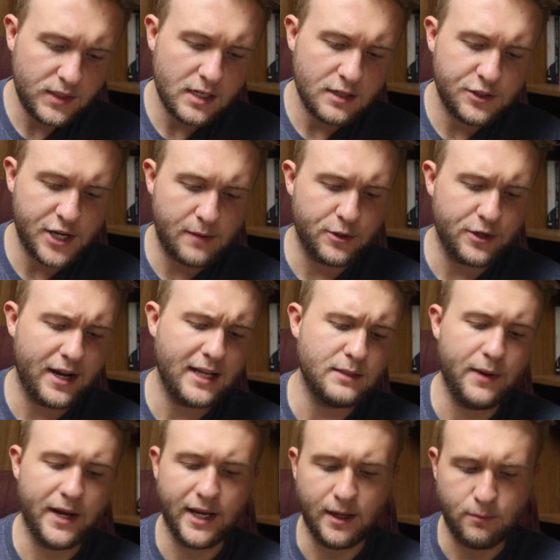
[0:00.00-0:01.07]
Chapter 9 is
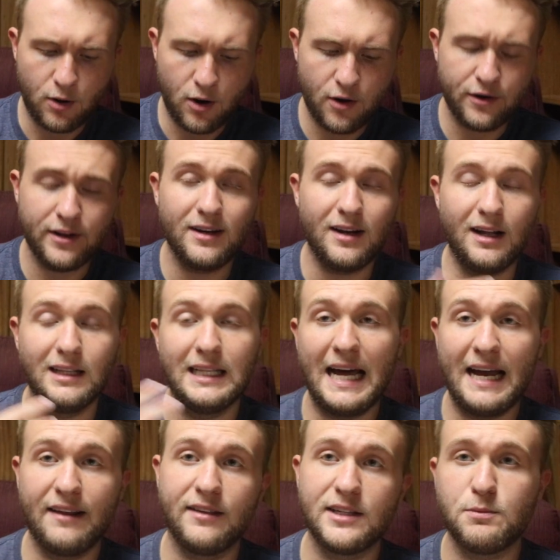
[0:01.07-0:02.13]
Begging Pardon. A
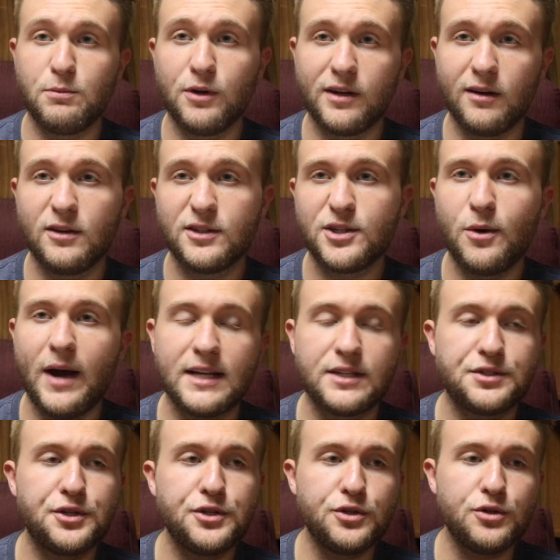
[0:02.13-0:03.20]
lot of this book also
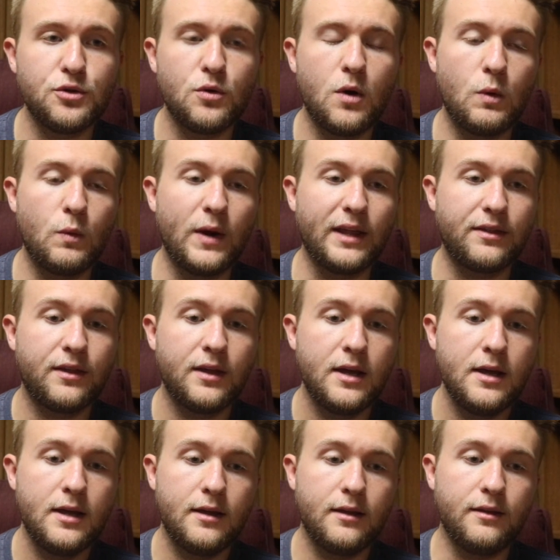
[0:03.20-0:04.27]
has to do with
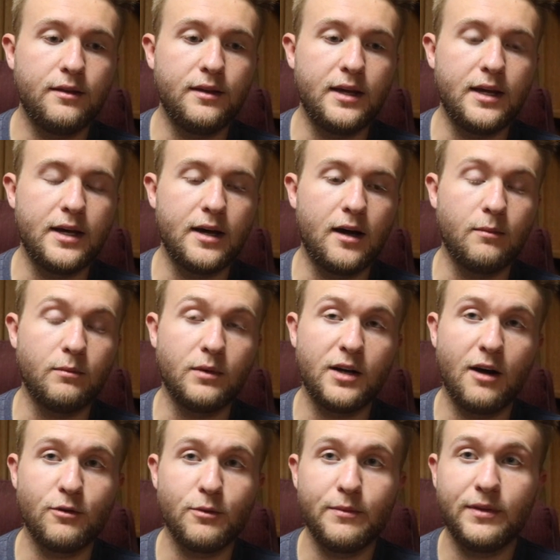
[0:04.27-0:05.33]
the
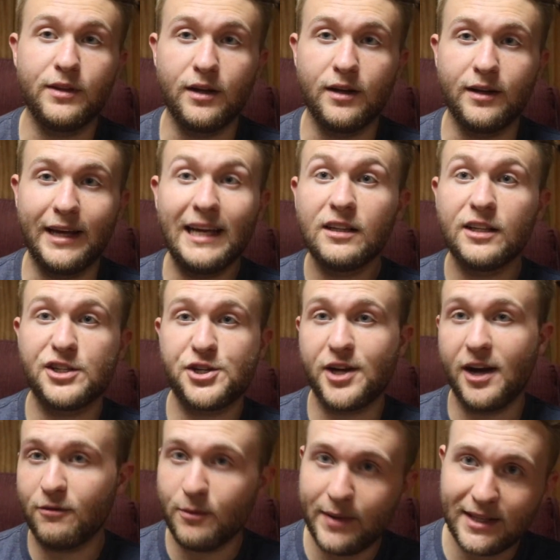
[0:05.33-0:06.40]
government, the English
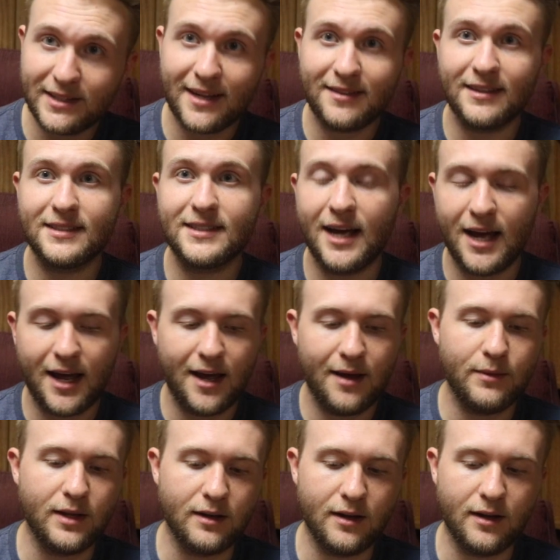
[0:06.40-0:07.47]
government at the
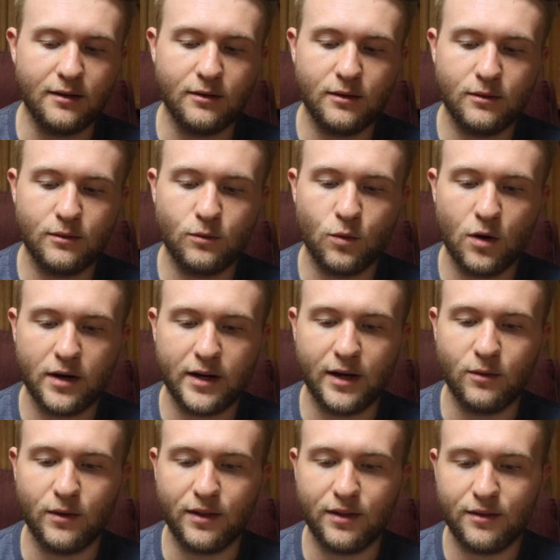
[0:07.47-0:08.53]
time, and
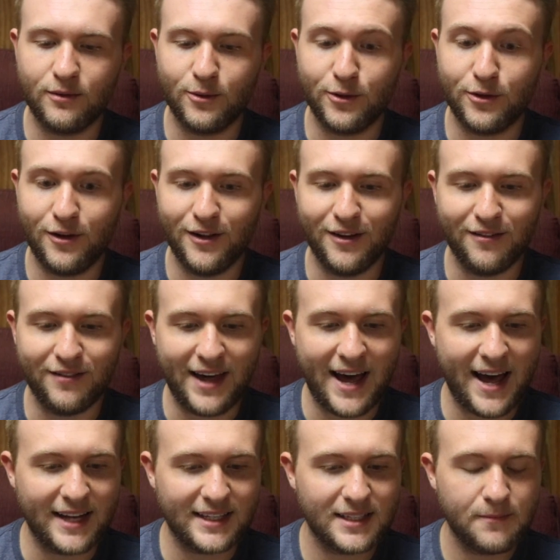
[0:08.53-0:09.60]
working with all of
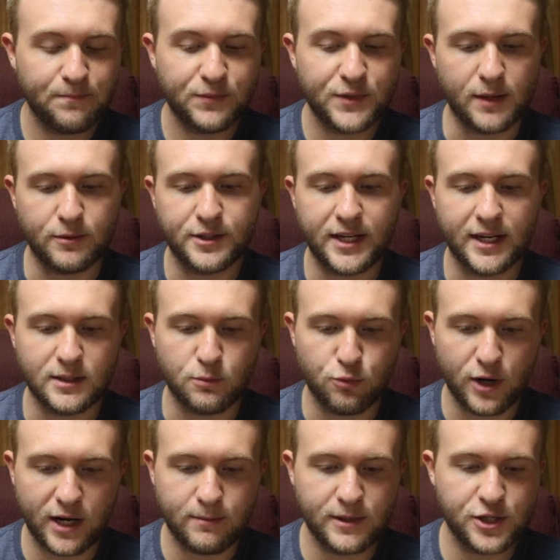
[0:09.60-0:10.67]
that. Chapter 10 is
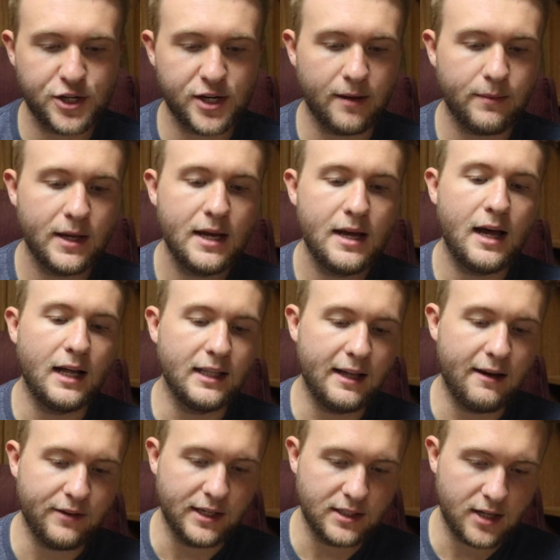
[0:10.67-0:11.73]
Brinkmanship.
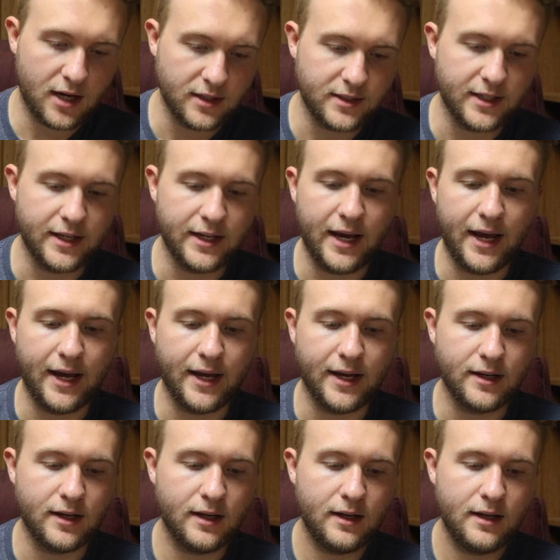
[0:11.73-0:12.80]
11 is Hunted, and